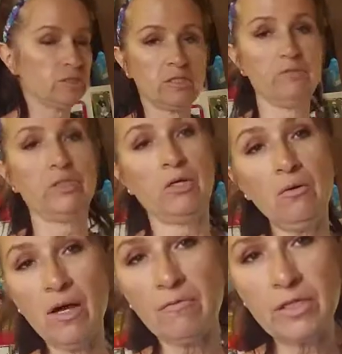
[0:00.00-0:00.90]
if you don't
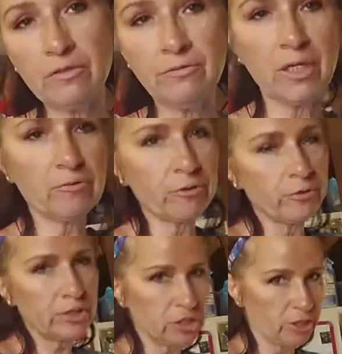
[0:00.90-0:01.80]
have good flavor
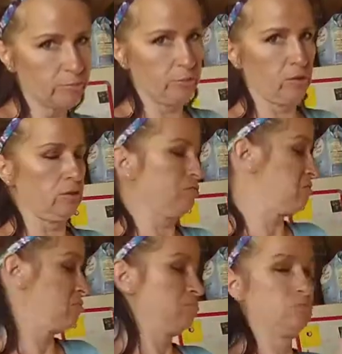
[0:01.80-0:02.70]
with chicken broth,
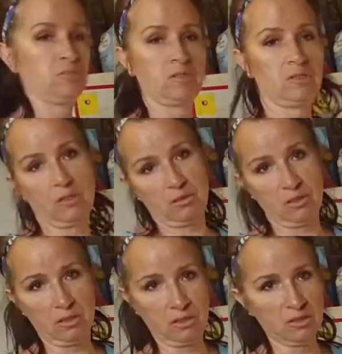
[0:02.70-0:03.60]

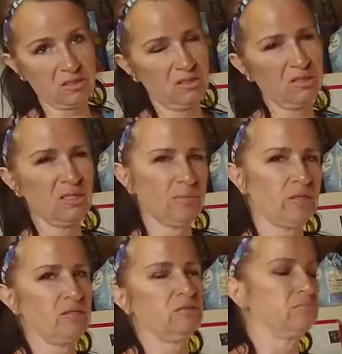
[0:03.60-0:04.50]
then it's gonna come
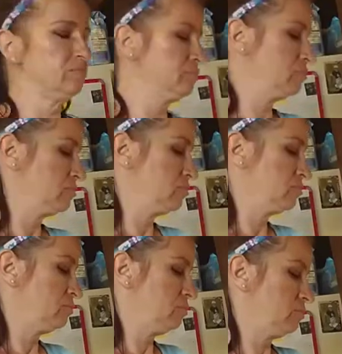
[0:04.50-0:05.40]
out
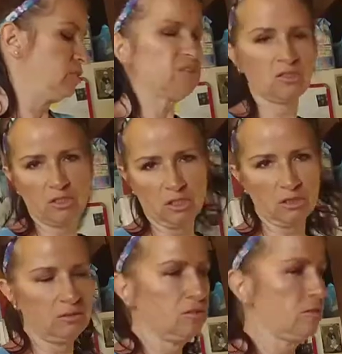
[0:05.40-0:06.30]
not so good, you know